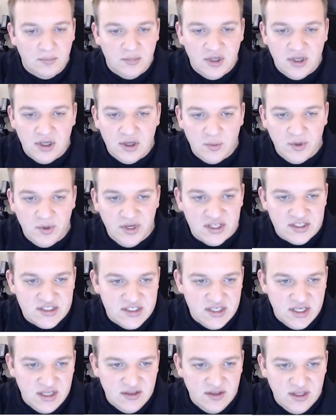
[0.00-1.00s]
we can
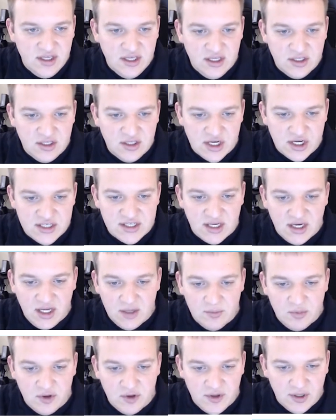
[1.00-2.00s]
see the JSON
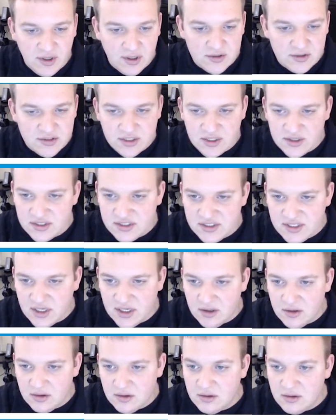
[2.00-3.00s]
input that goes into the
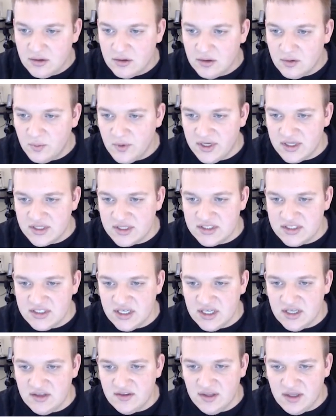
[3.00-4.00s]
skill. We can
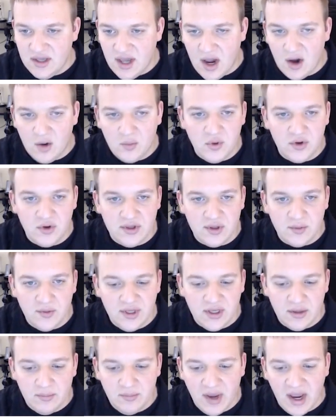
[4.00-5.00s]
see the output that we
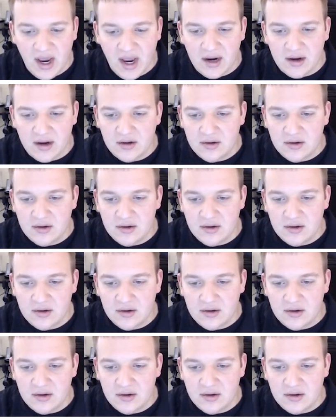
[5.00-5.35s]
get back.